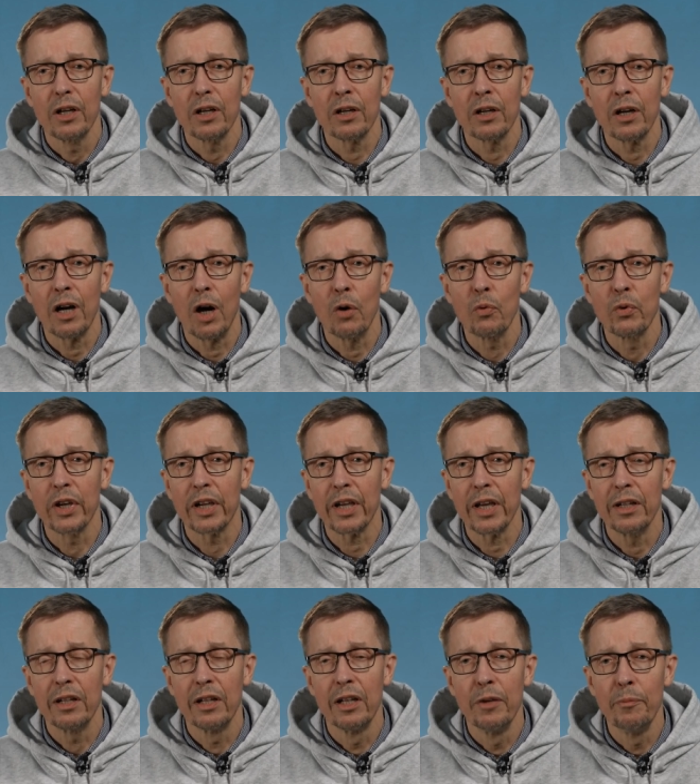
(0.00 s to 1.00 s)
how we
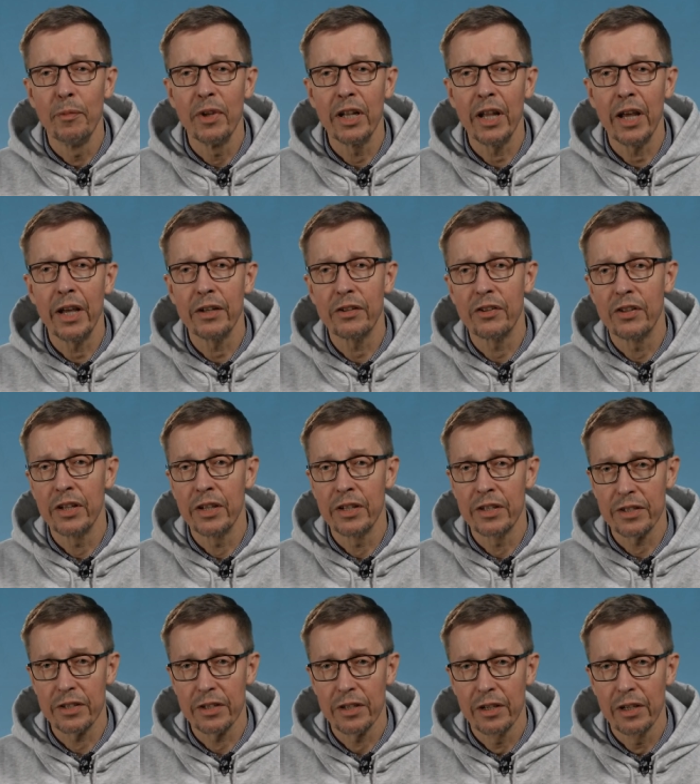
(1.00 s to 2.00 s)
can eliminate
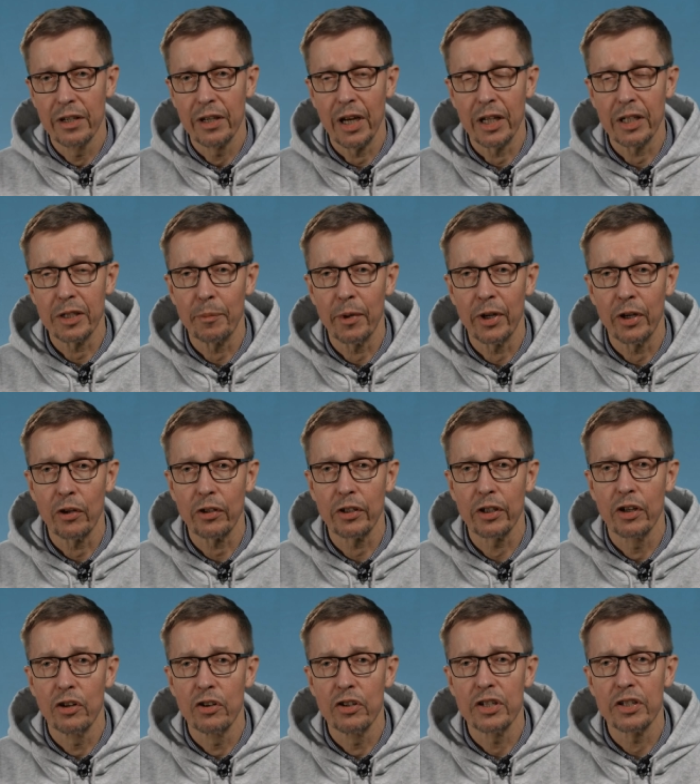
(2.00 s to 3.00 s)
these
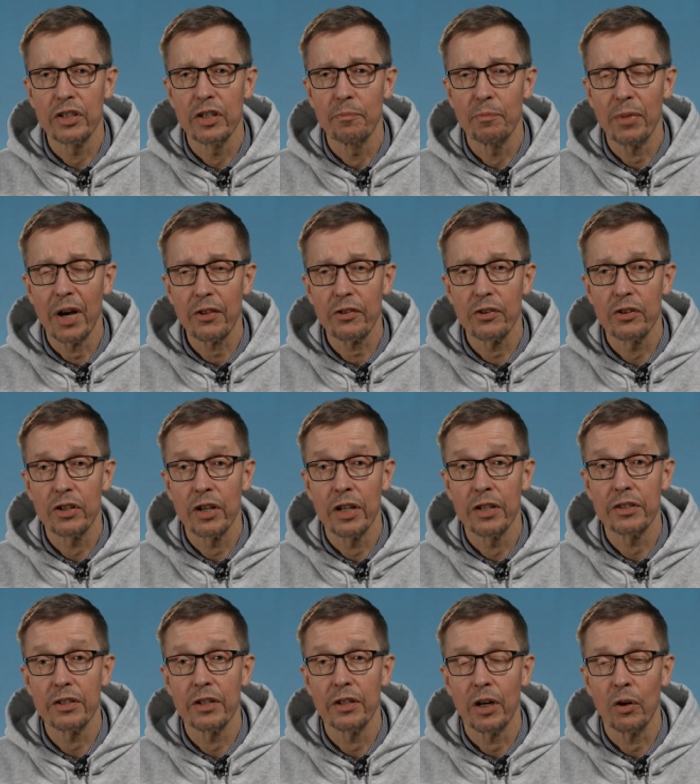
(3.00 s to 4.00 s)
antibiotic-resistant
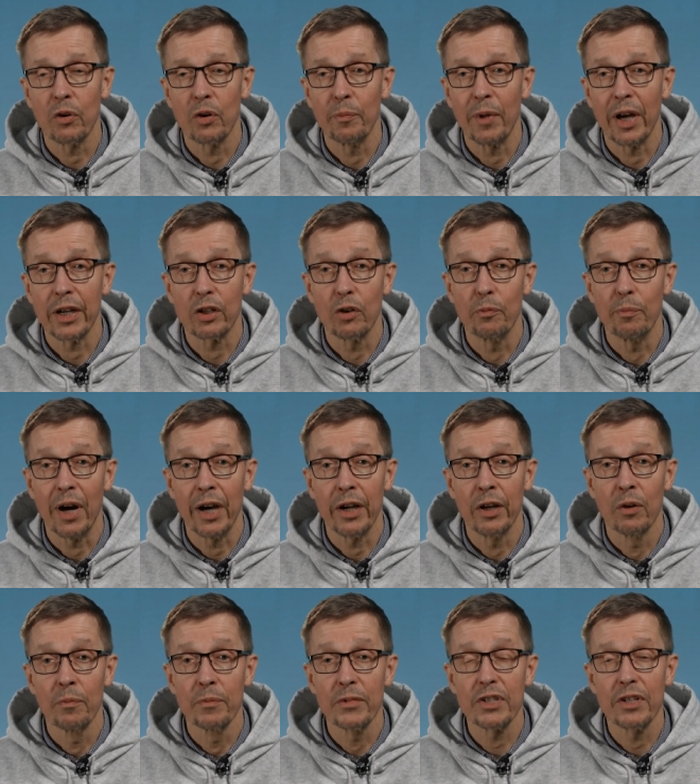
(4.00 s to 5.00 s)
pathogens in our
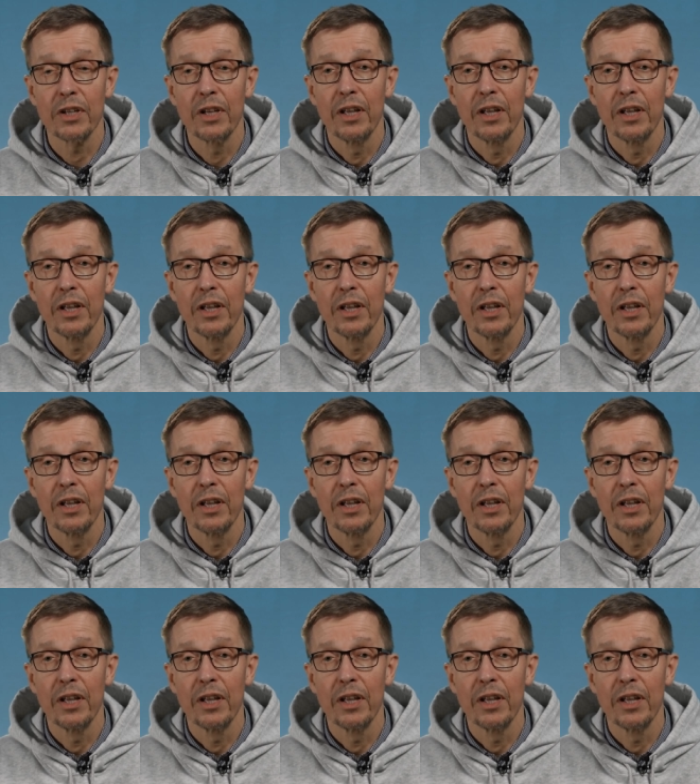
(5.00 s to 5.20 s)
microbiomes.